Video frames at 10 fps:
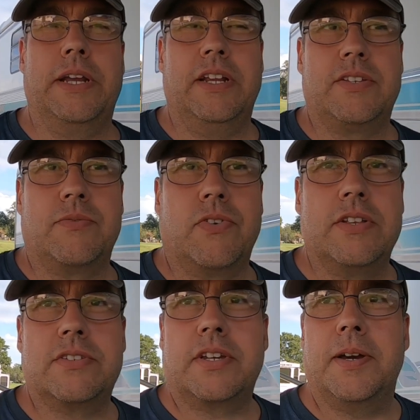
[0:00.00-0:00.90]
waiting on some
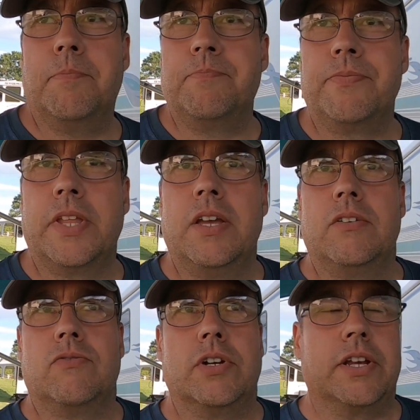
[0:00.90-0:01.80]
friends to come
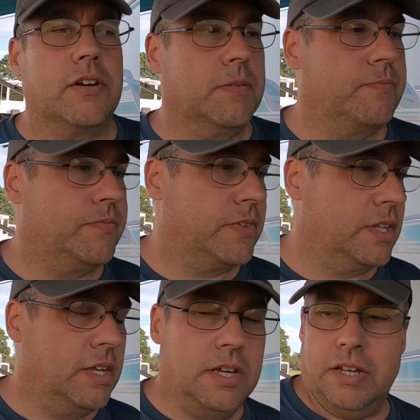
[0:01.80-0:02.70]
for dinner.
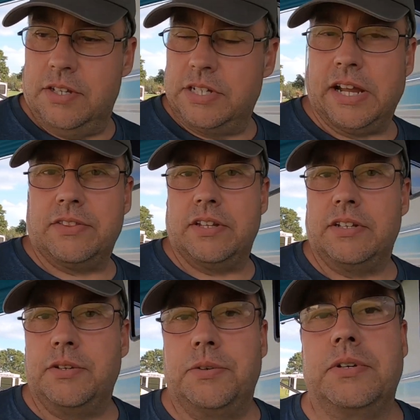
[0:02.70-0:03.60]
And check out the
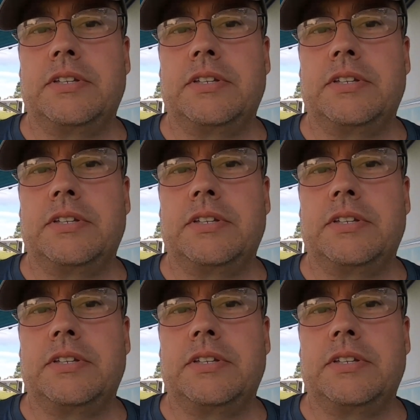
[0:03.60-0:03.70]
new